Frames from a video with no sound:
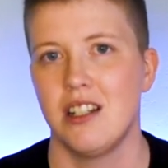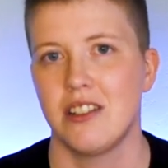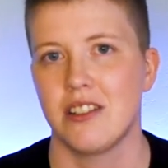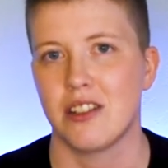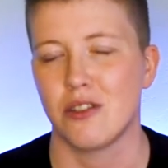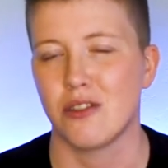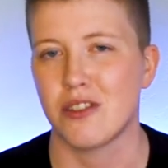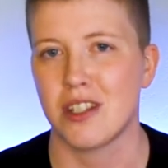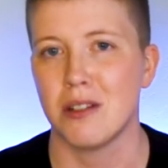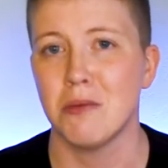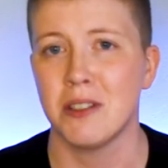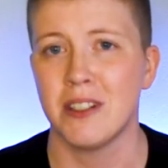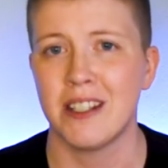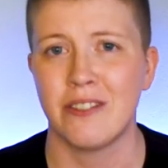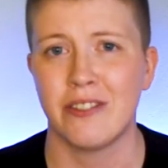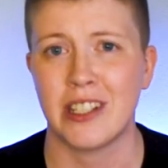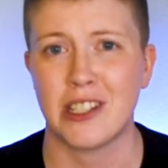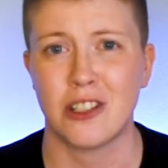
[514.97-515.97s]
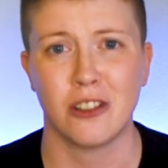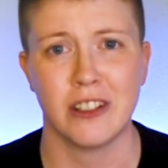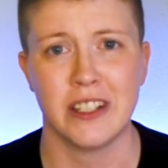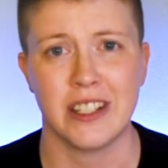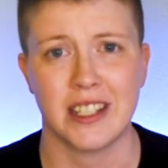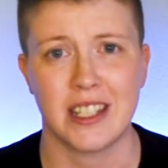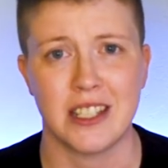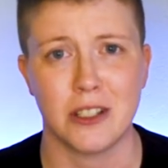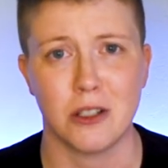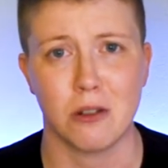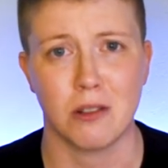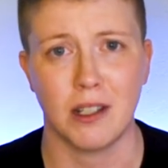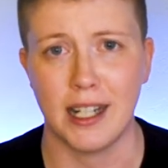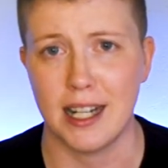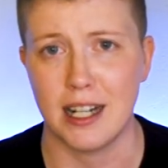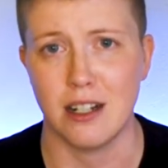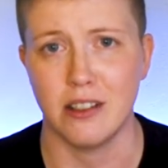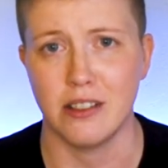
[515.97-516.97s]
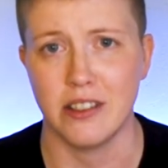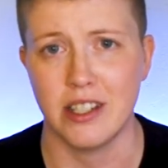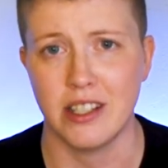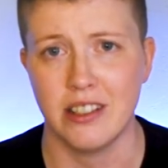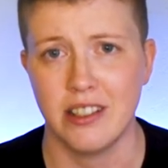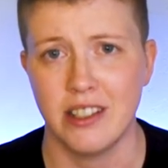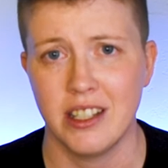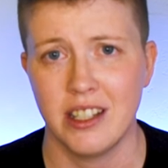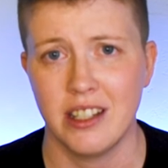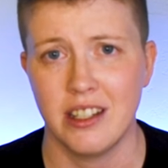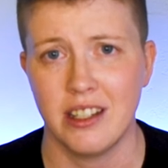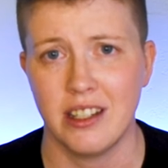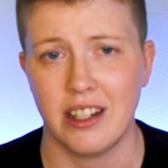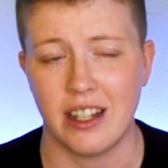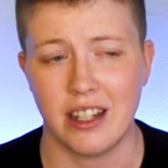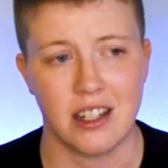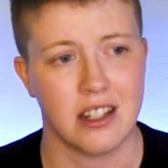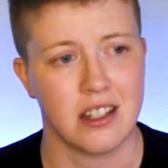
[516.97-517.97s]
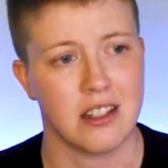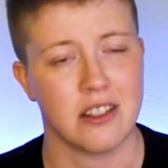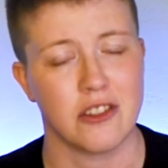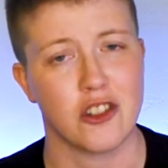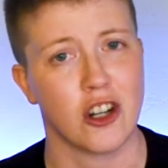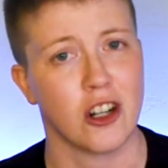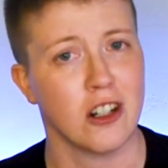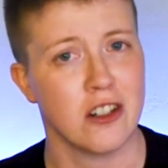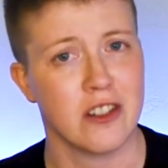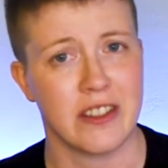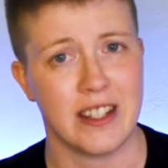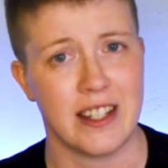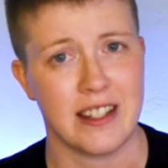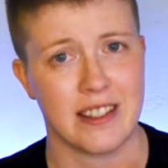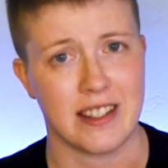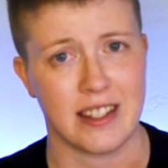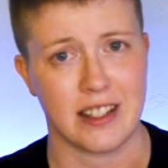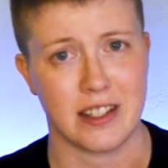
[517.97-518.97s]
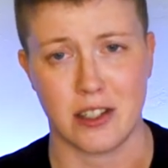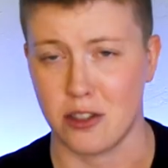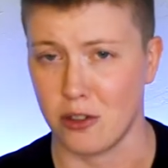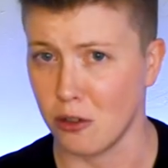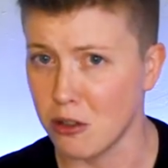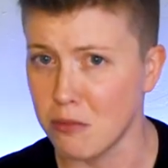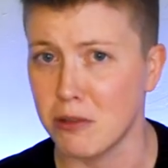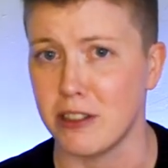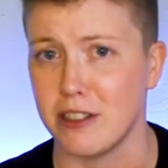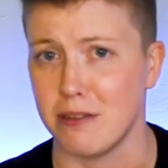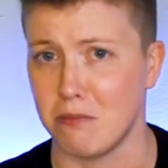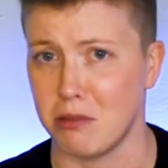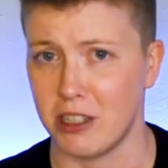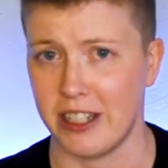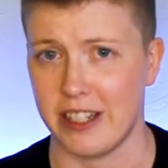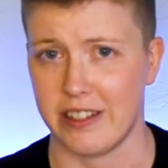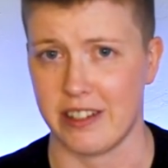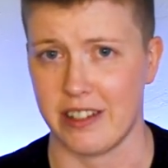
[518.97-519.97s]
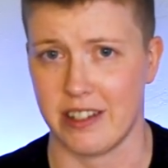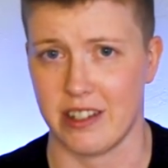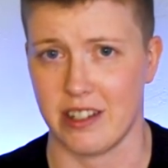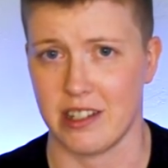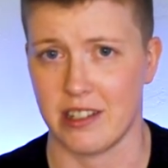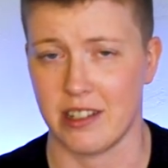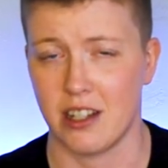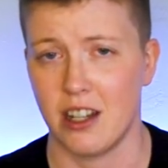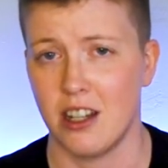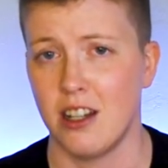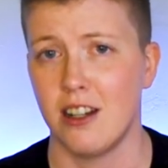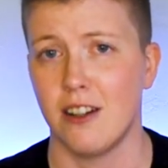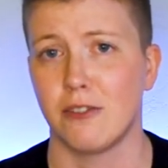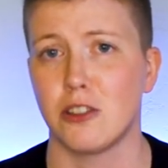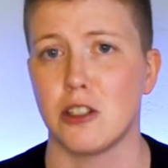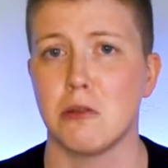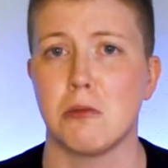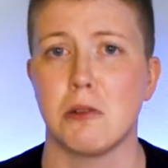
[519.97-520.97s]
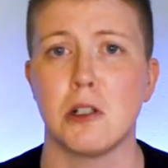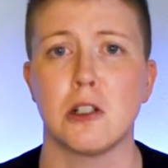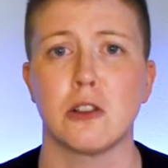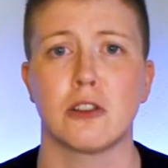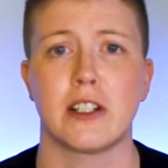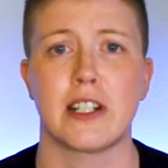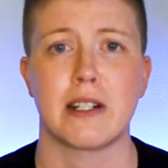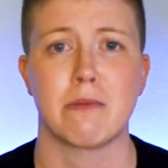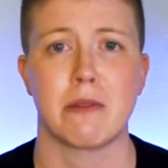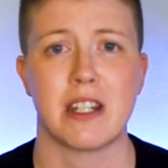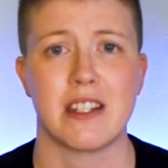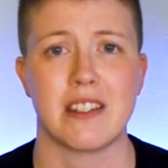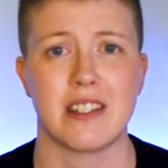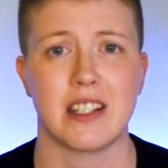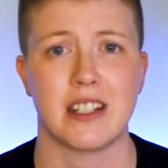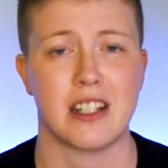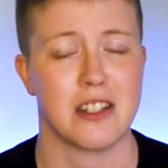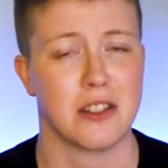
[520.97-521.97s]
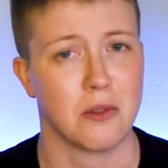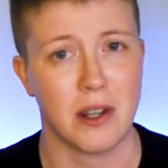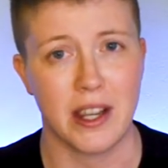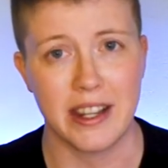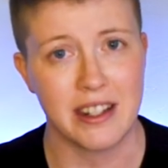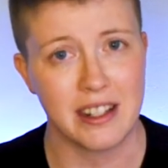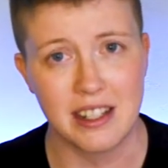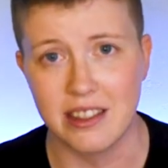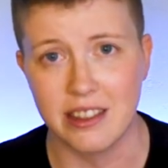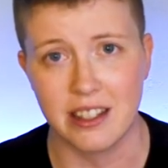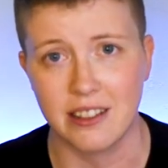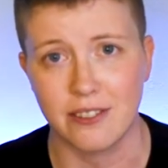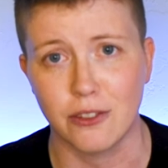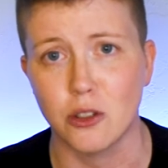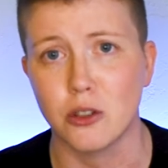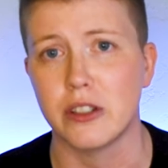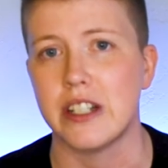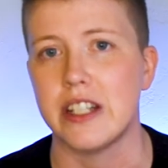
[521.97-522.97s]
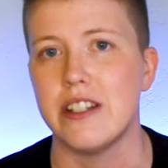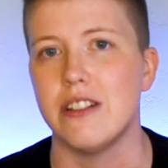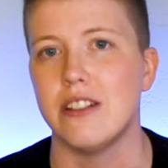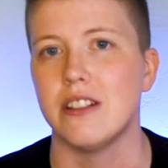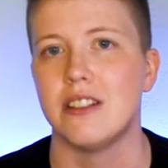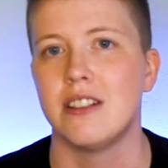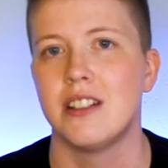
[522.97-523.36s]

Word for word: So someone like Victoria can go around and charge these exorbitant prices for a program that isn't going to do anything for you.